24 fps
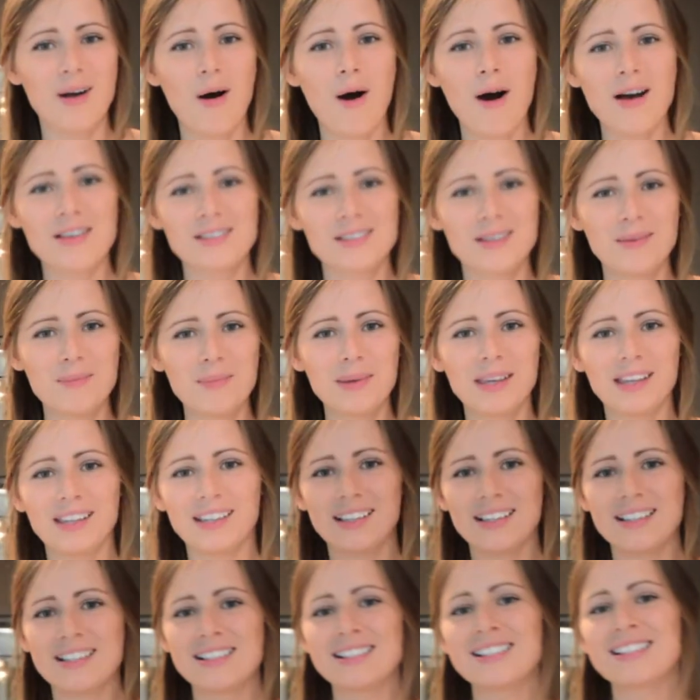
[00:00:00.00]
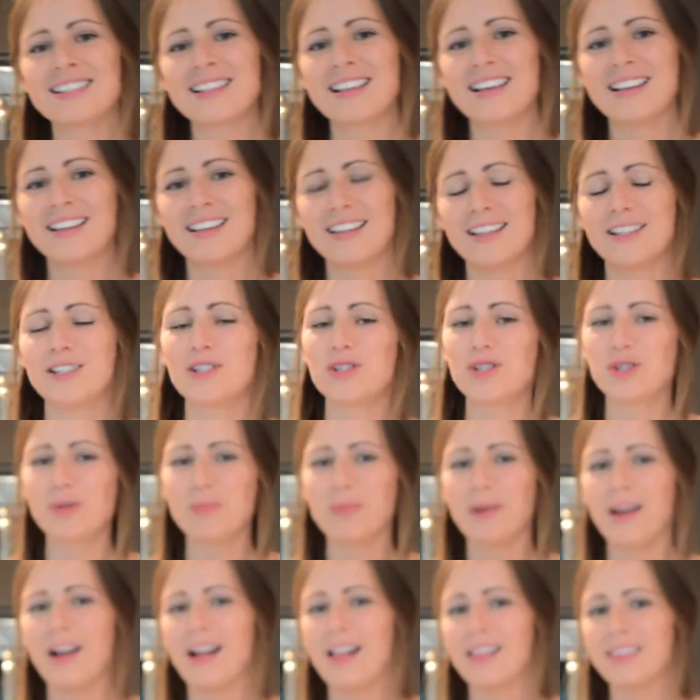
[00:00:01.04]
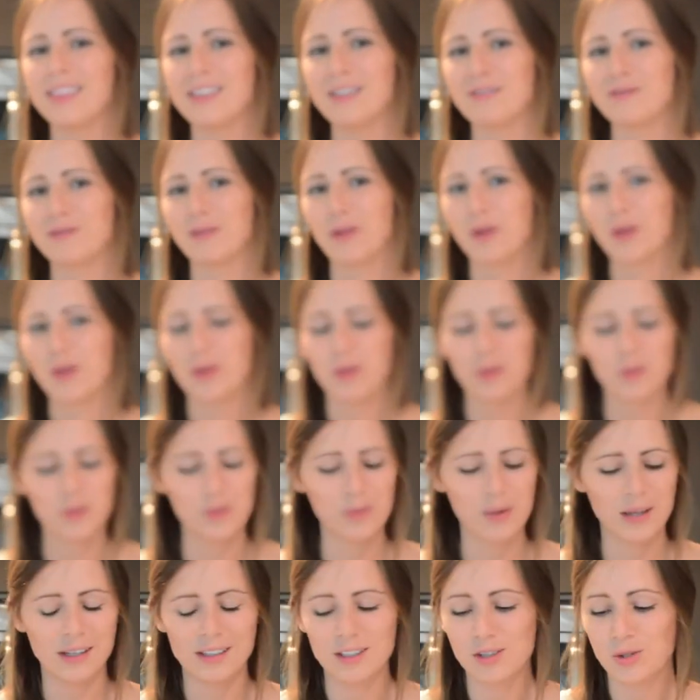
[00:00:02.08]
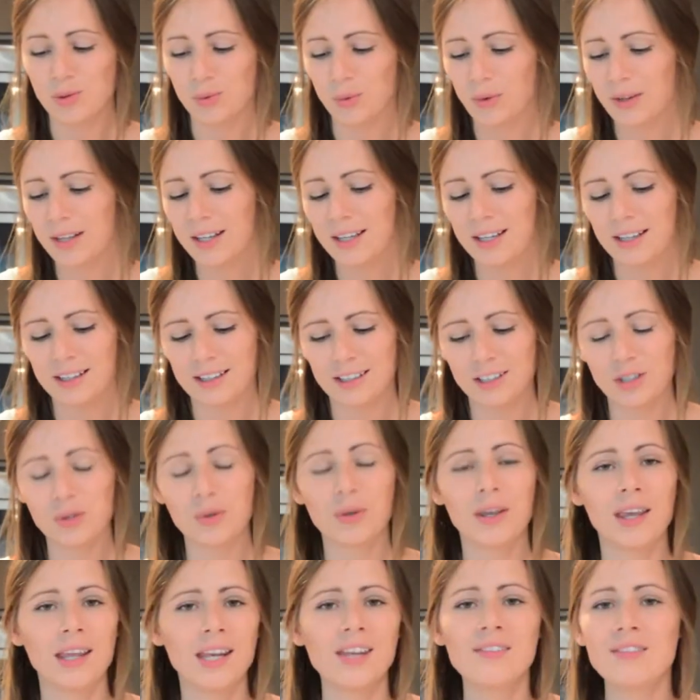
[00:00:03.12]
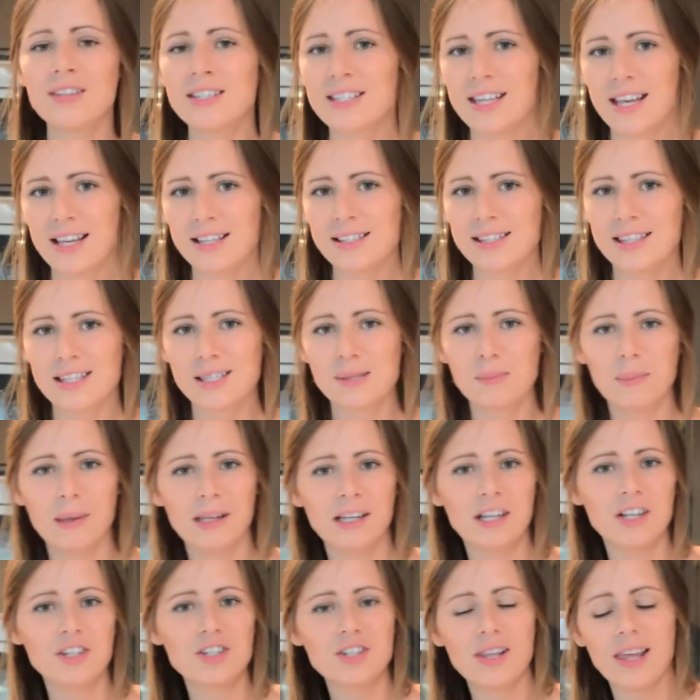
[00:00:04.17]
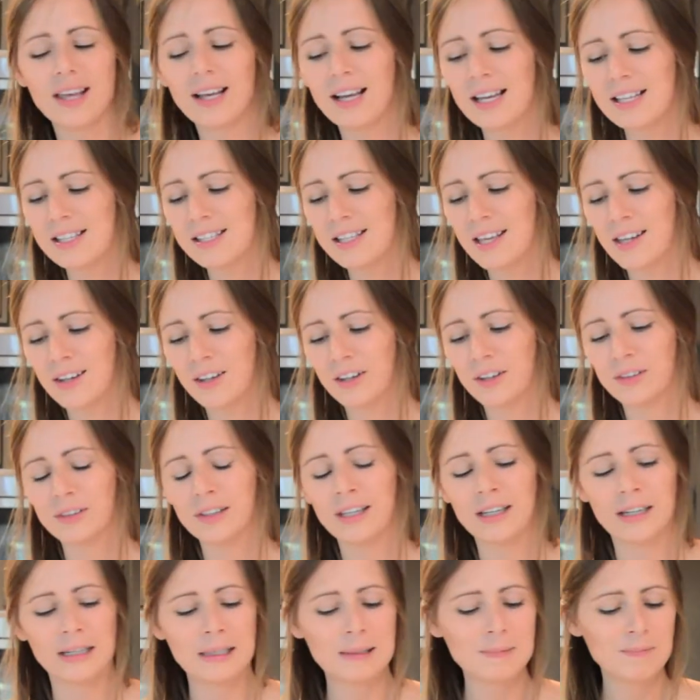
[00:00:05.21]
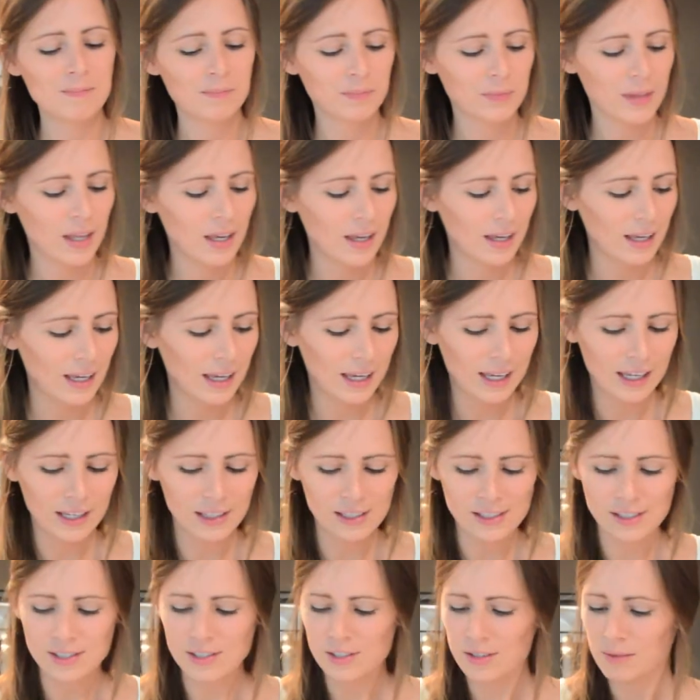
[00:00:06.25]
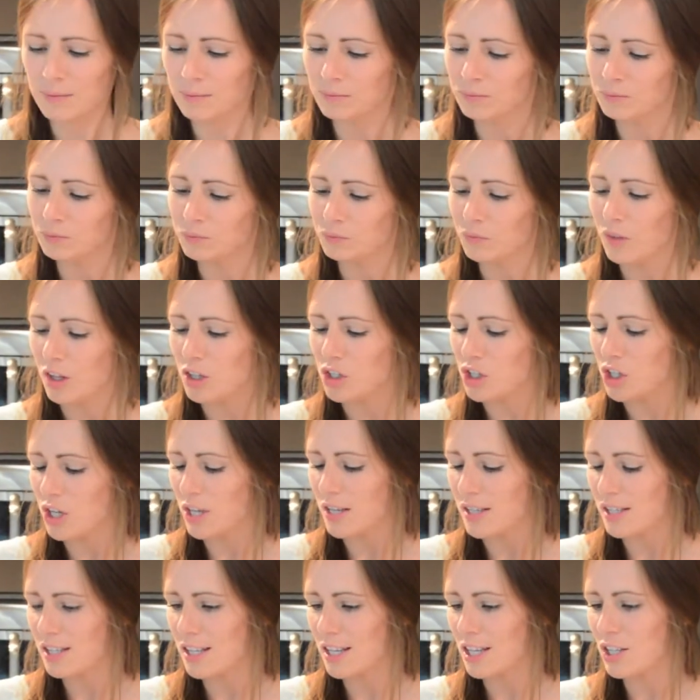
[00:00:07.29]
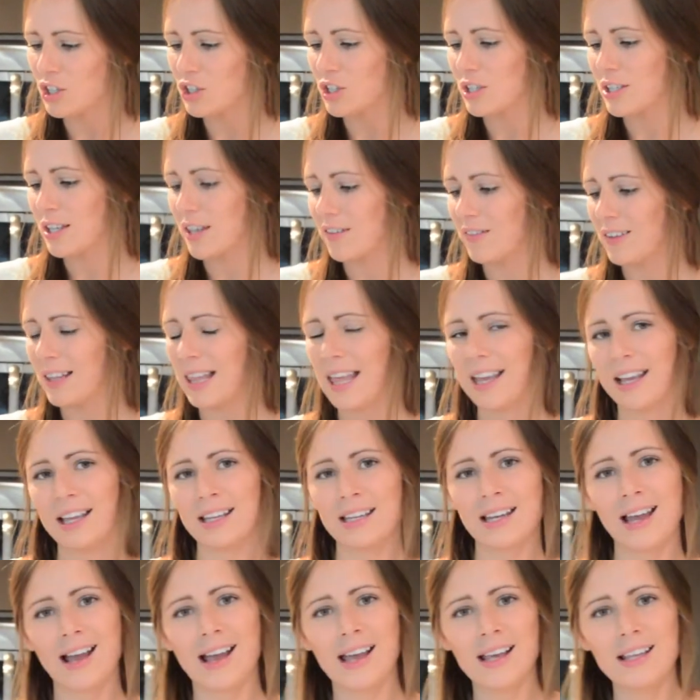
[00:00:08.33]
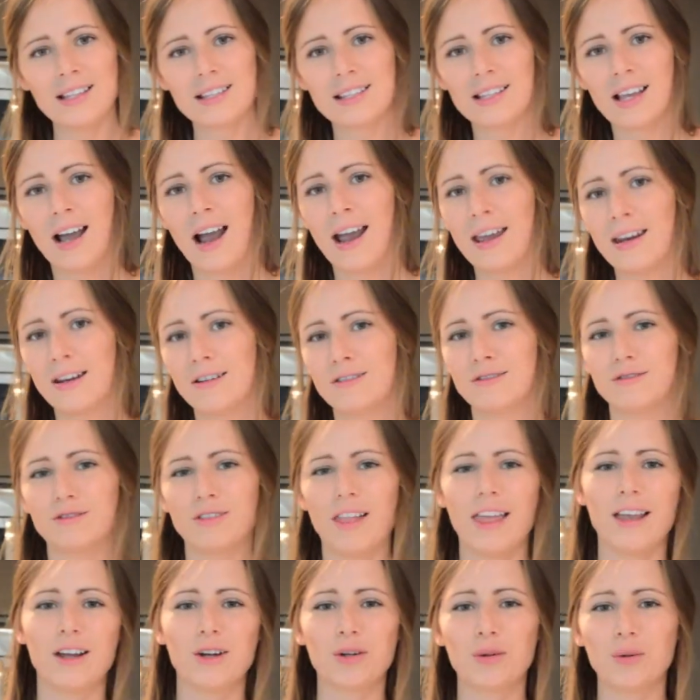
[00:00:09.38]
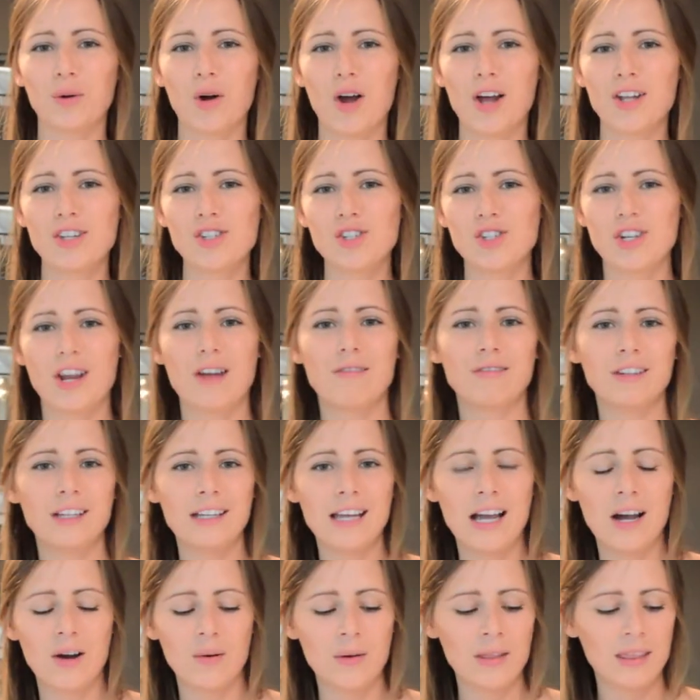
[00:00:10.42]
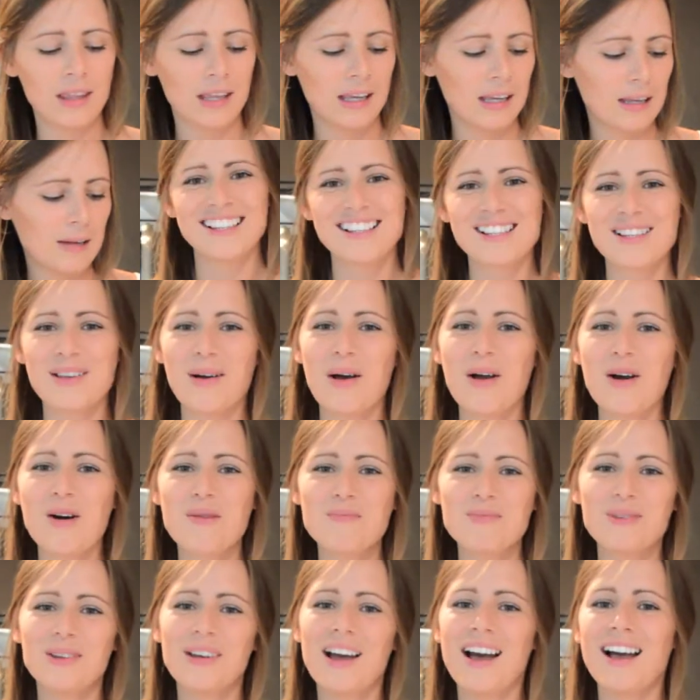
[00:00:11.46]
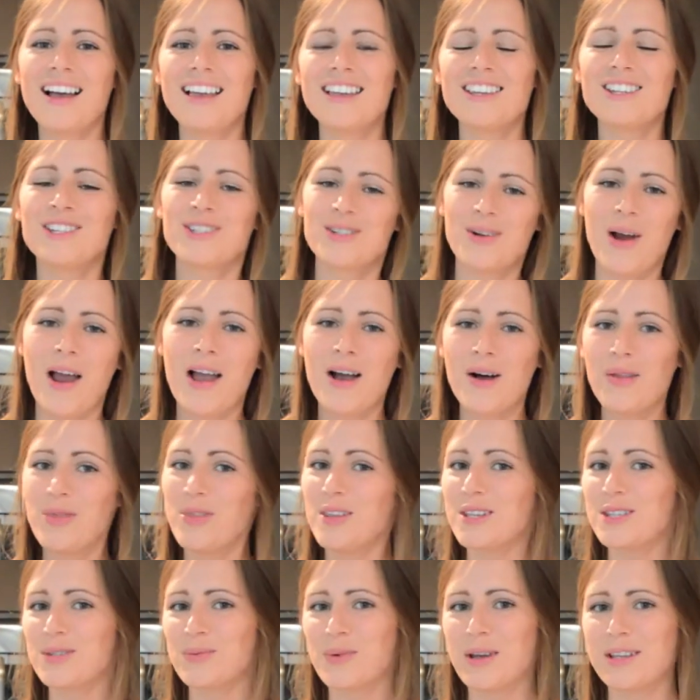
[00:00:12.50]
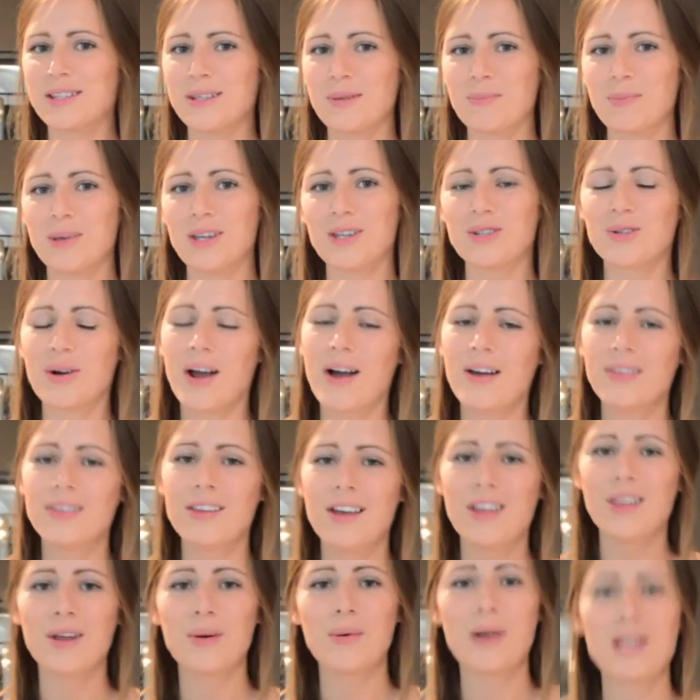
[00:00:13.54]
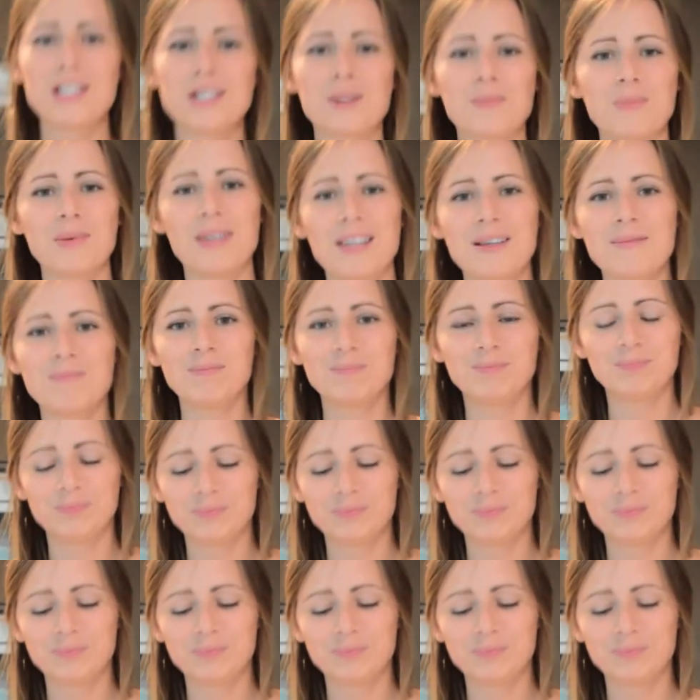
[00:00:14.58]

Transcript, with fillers: awesome because it's super healthy for you and it's really good. You can't even taste the spinach like I said earlier, and the chia seeds just give it like a nice kind of like crunch every now and then. So I hope you guys try out this recipe, try out the other recipe,